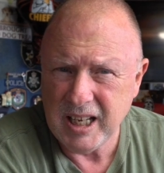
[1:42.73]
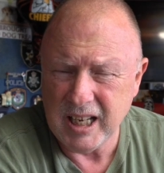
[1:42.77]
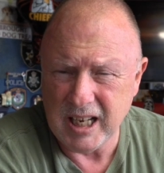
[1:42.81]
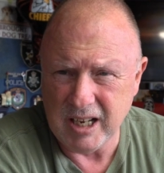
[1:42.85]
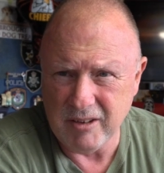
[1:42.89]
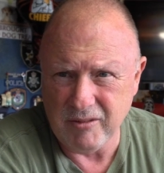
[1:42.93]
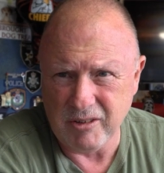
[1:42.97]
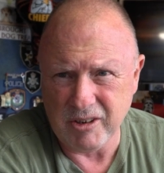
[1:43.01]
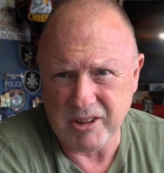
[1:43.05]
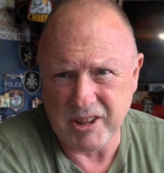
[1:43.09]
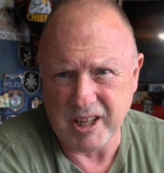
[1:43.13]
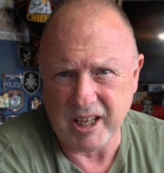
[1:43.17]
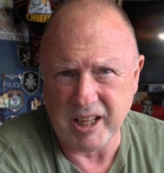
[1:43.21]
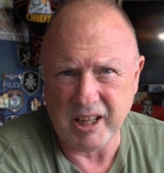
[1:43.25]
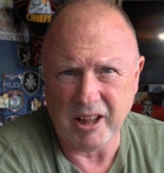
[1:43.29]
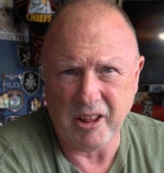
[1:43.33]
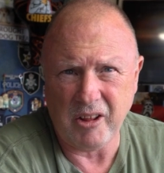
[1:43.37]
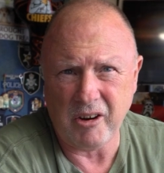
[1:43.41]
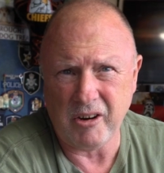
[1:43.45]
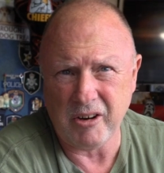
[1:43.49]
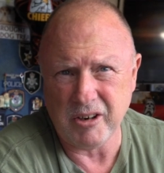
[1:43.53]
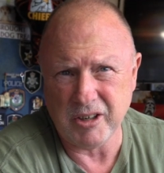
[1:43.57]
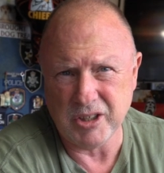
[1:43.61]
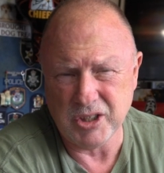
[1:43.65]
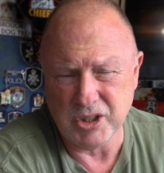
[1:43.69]
everything
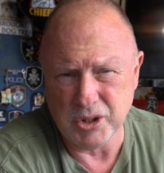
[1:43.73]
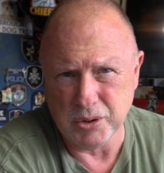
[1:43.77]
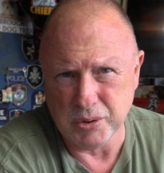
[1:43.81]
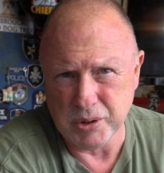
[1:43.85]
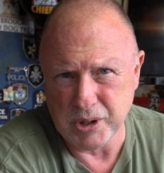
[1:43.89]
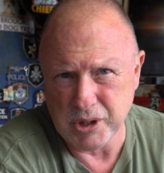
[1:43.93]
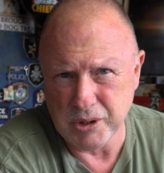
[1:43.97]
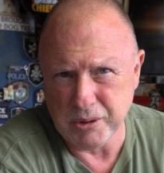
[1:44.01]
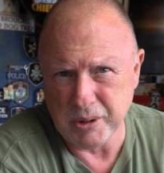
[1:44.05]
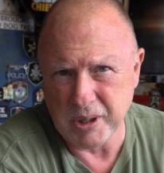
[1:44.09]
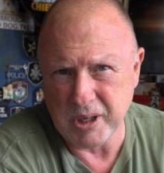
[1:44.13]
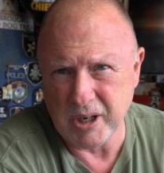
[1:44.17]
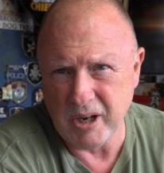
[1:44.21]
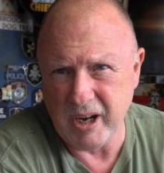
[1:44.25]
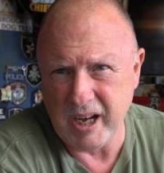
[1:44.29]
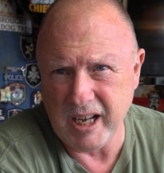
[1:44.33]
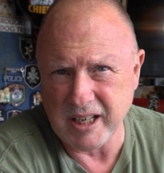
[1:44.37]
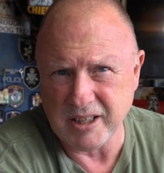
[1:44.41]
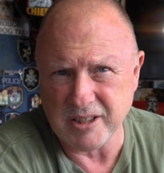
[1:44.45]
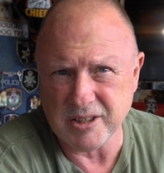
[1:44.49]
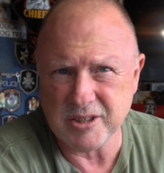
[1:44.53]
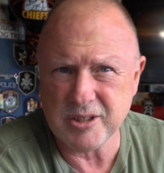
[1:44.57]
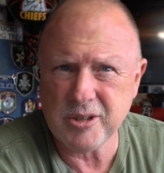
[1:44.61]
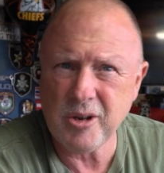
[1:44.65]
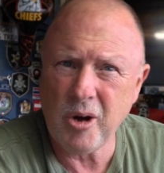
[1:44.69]
that I enjoy doing I
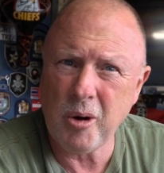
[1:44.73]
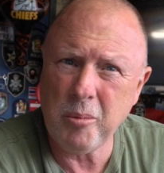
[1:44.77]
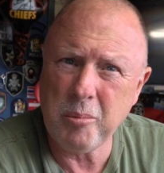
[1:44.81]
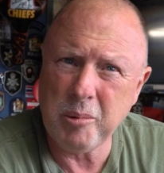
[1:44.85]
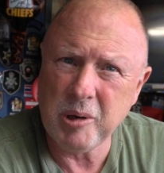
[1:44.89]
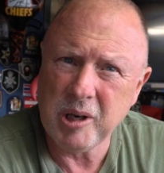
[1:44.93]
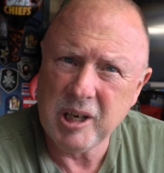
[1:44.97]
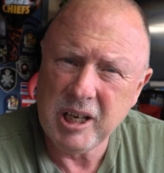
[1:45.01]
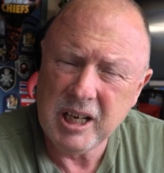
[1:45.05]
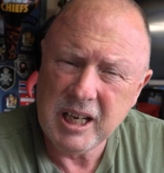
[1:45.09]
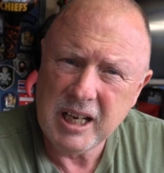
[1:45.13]
had to stop,